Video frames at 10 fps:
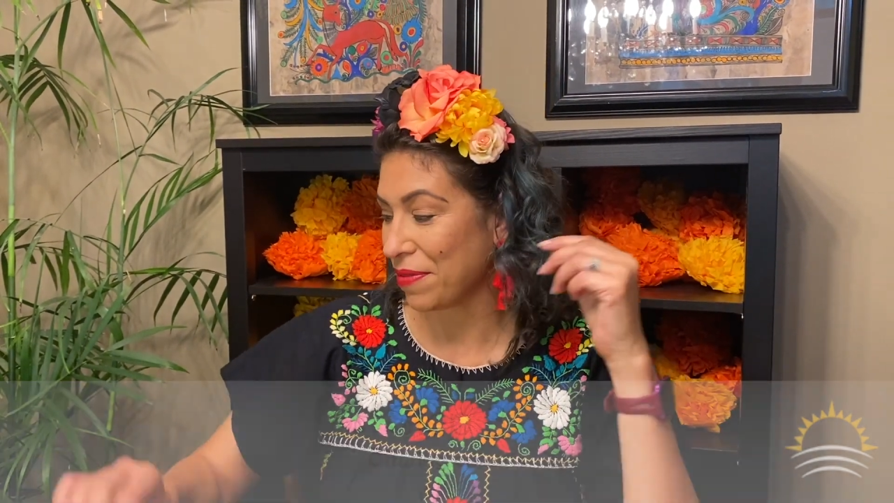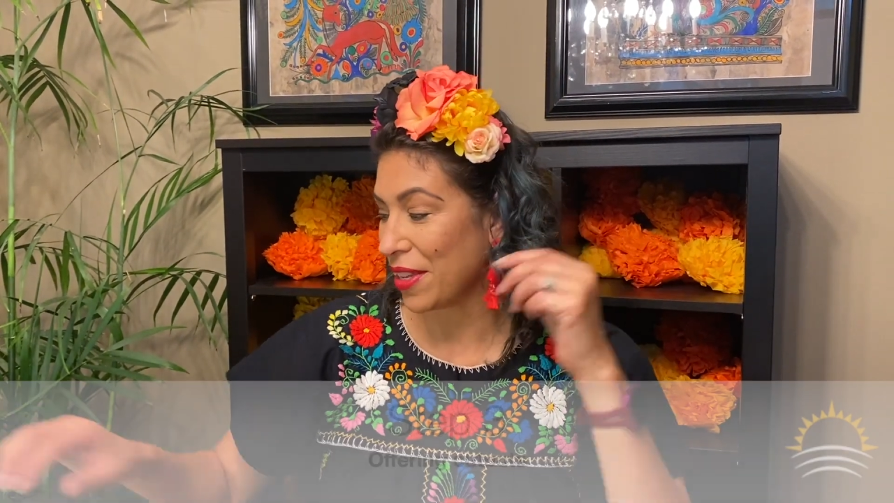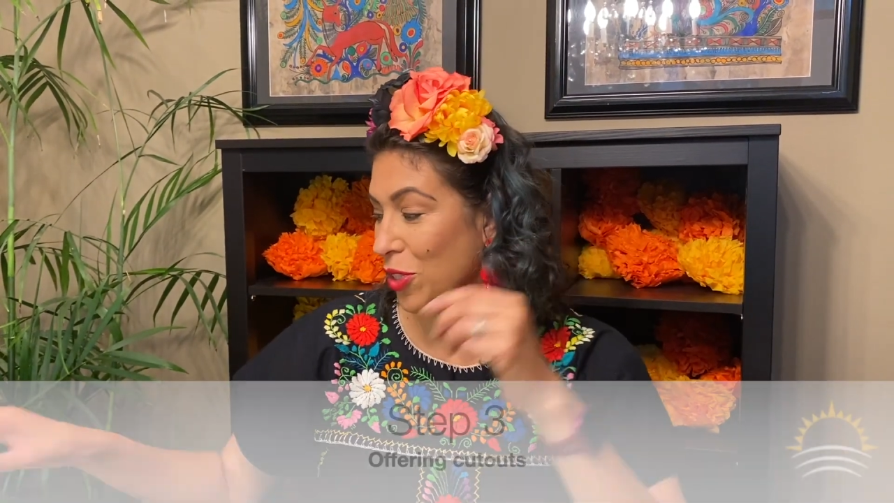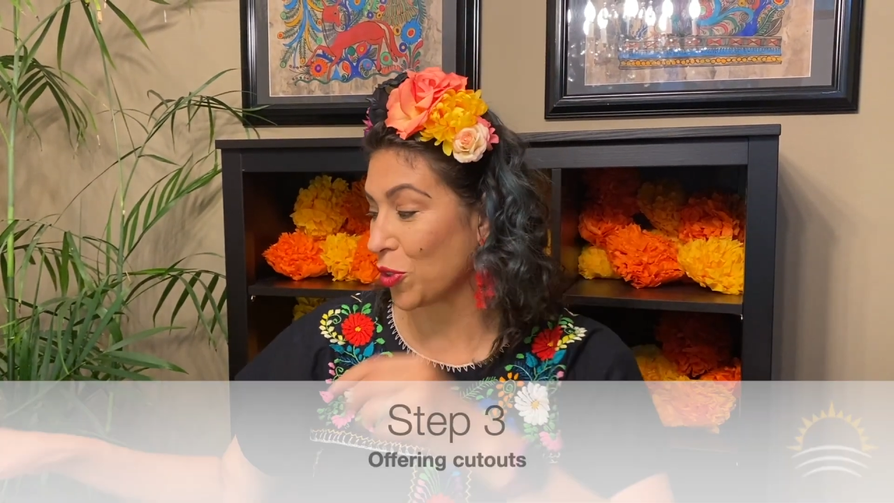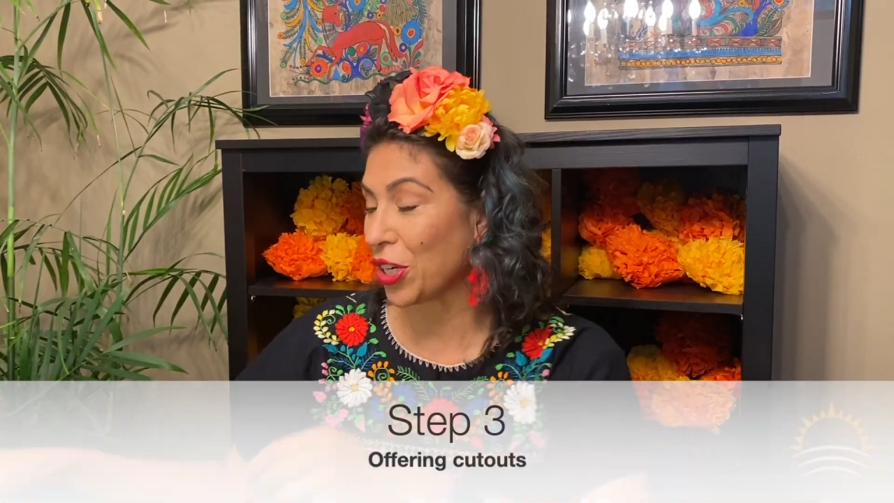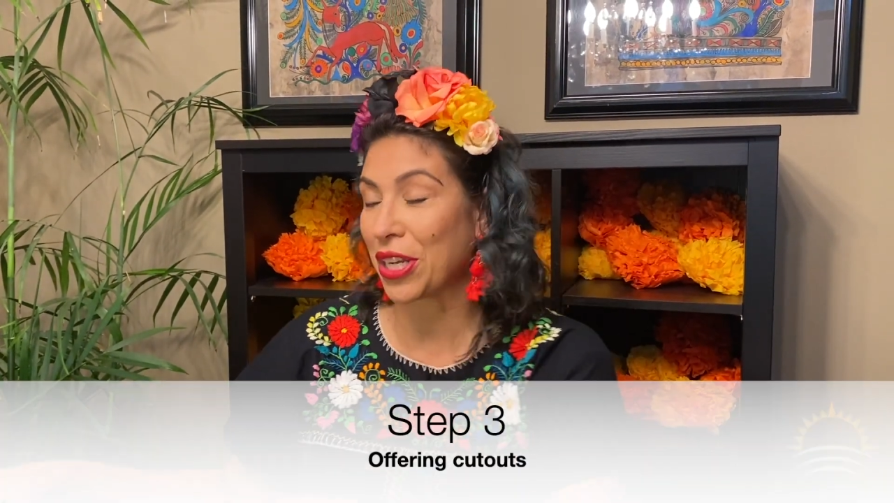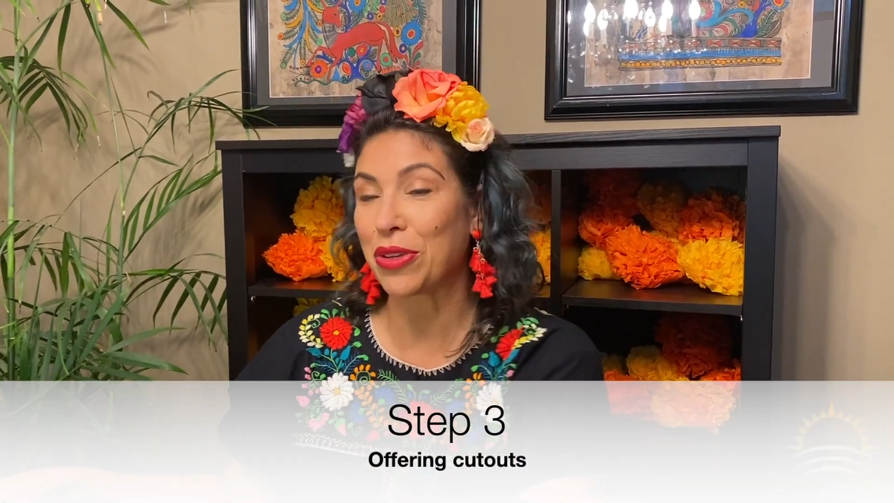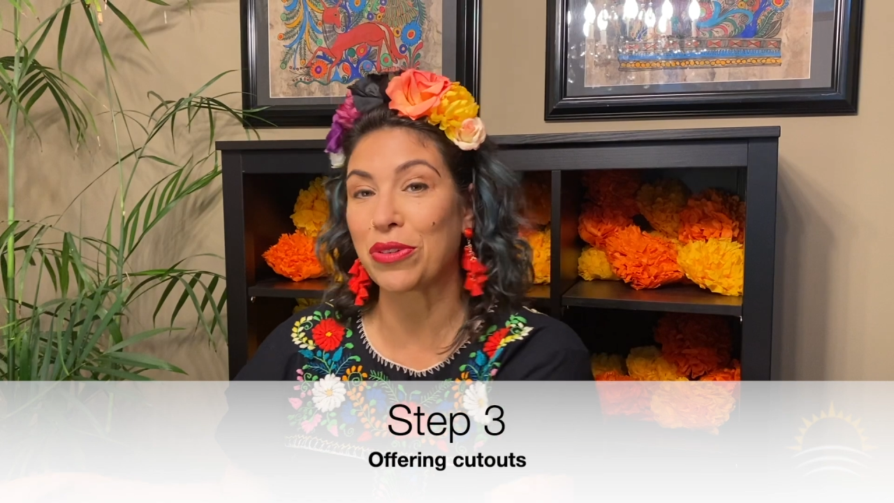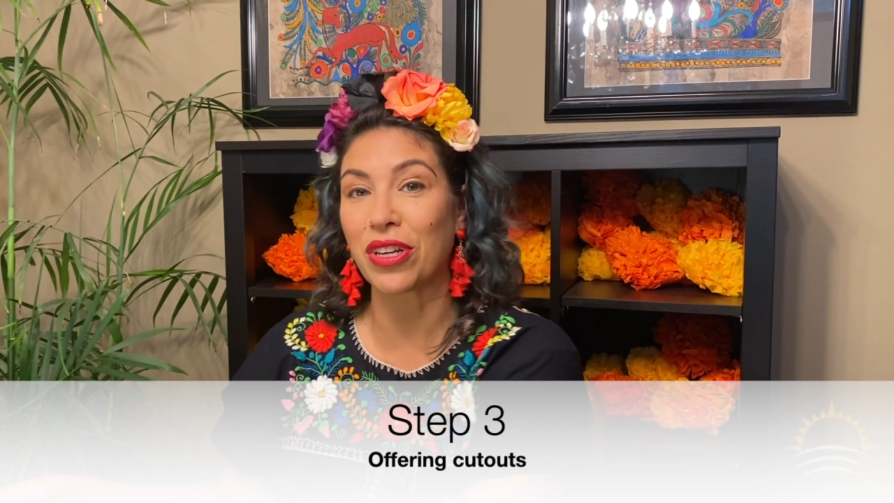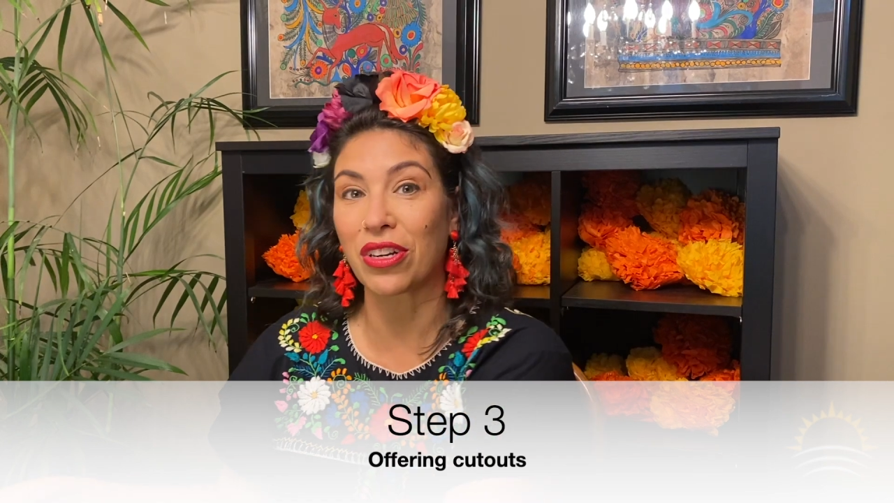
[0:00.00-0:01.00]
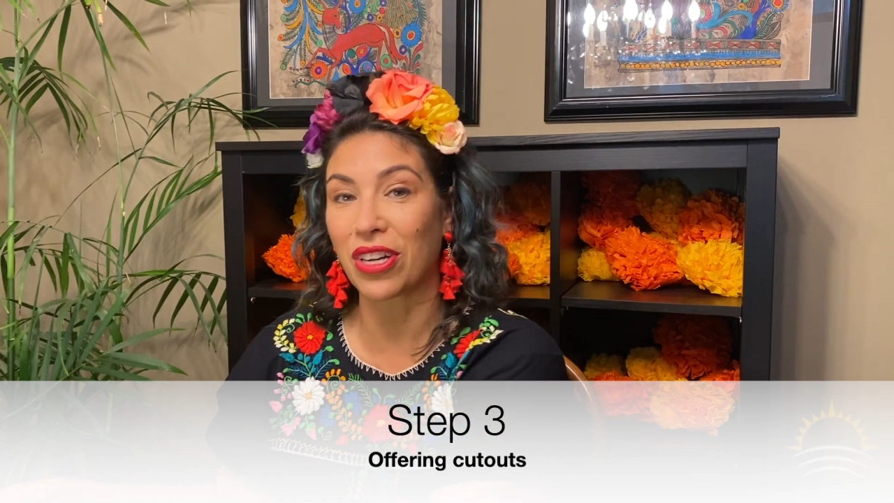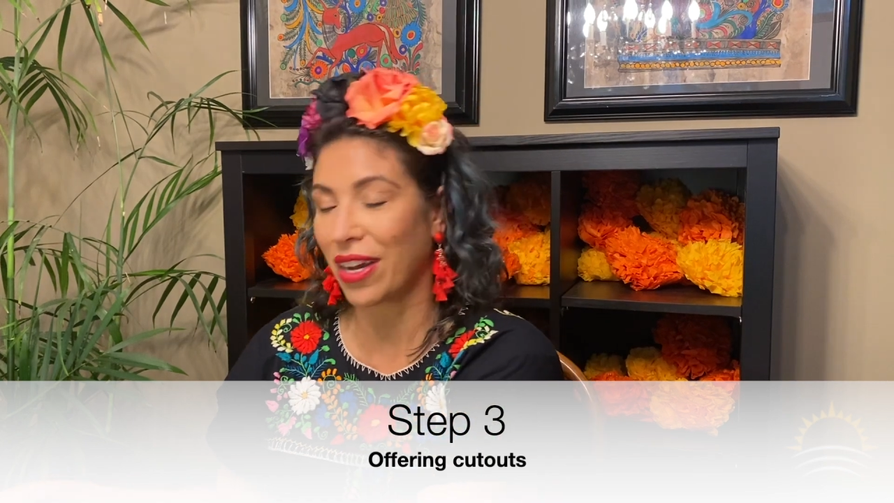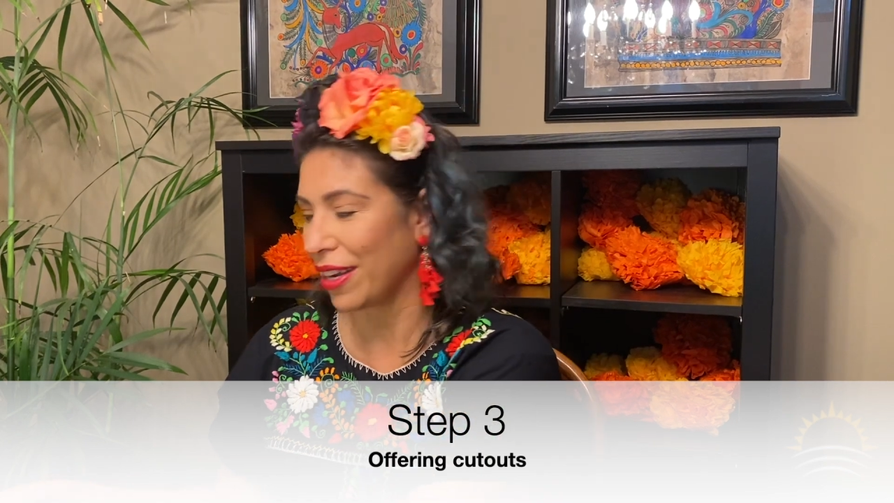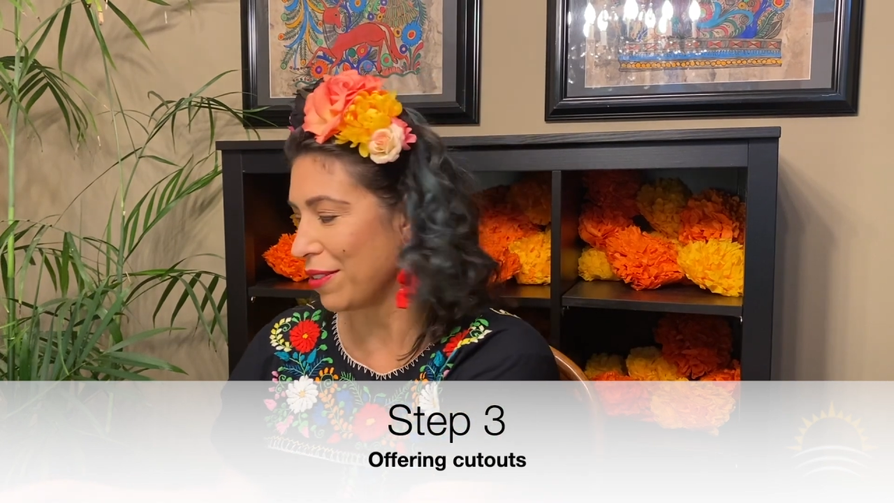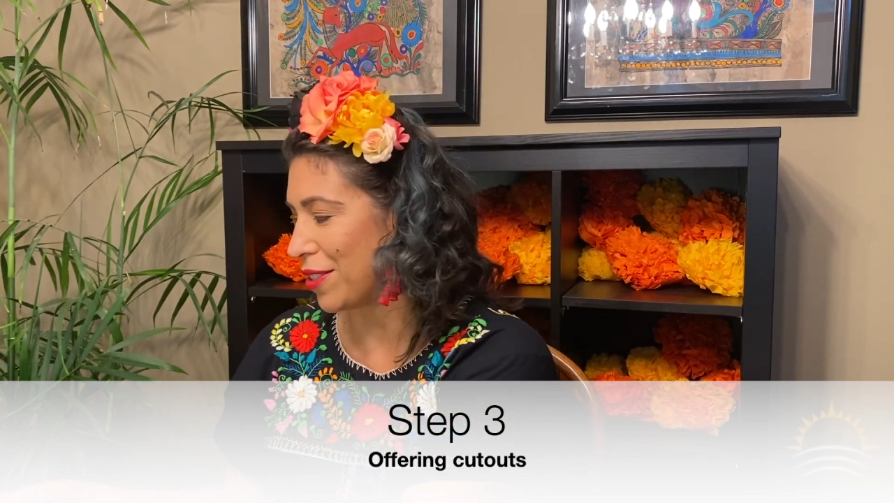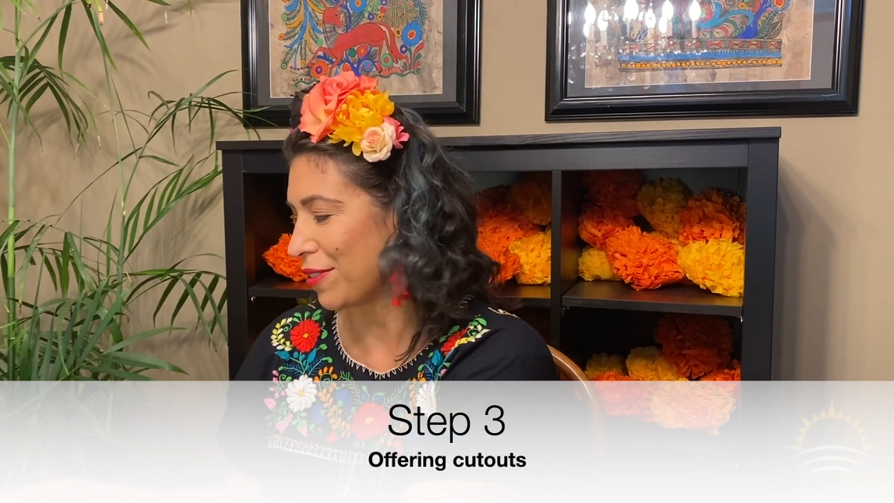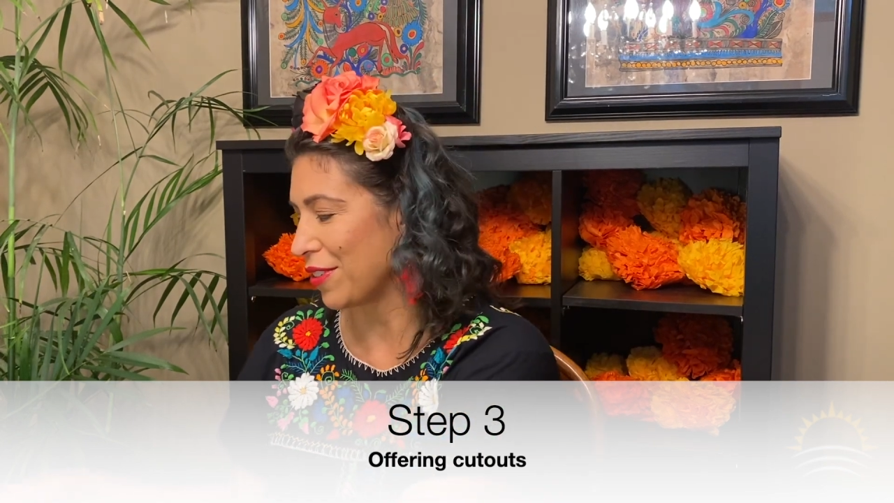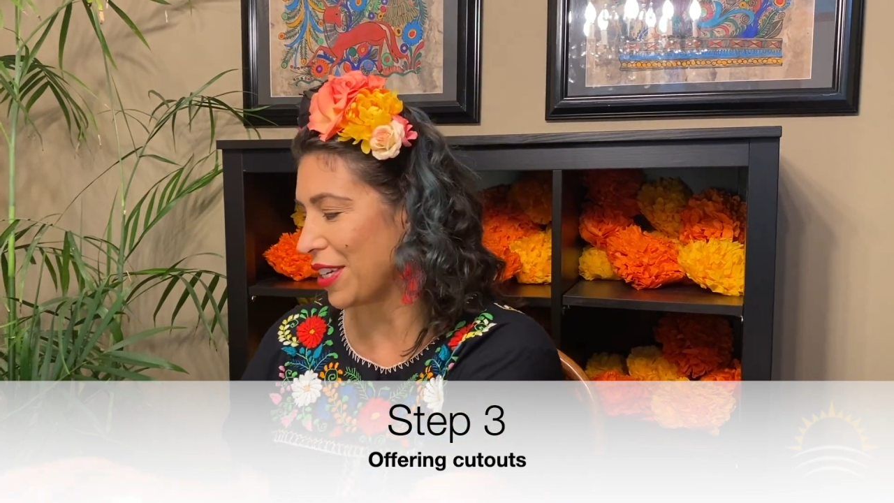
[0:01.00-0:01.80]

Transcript: is we're gonna use our cutouts over